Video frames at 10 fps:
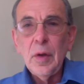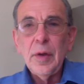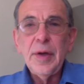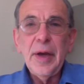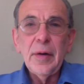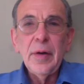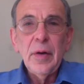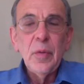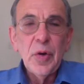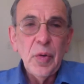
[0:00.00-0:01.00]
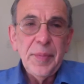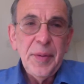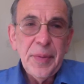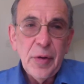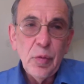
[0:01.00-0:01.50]
Now, what do I
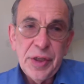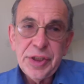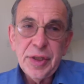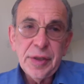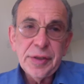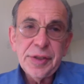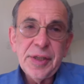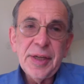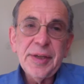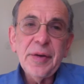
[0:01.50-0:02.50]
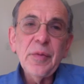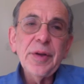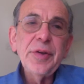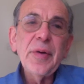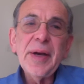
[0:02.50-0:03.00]
mean by reach an understanding? Well,
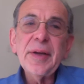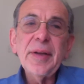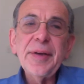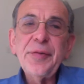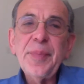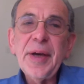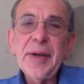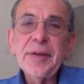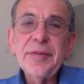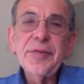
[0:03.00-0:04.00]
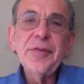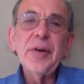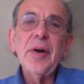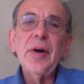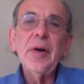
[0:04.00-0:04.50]
you analyze patterns
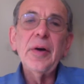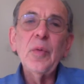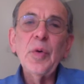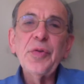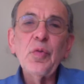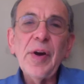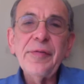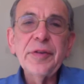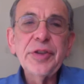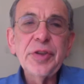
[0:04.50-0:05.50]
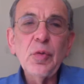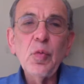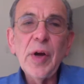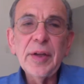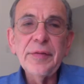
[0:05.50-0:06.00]
with reference to
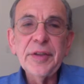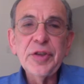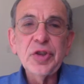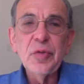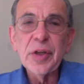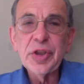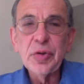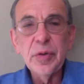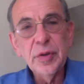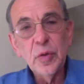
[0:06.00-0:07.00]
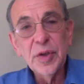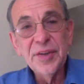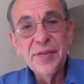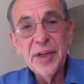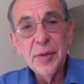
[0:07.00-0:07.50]
relevant structural or
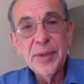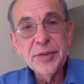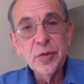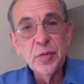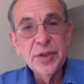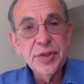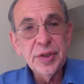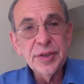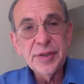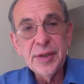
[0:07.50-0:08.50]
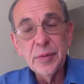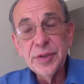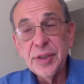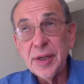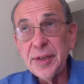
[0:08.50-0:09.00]
developmental research that
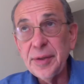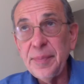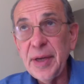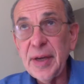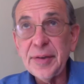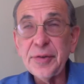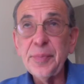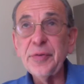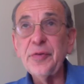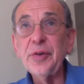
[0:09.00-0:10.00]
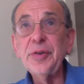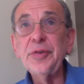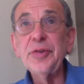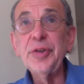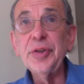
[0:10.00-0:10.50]
was done in the past. Before you
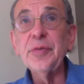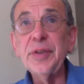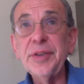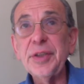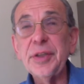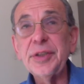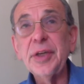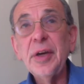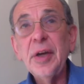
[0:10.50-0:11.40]
do your research,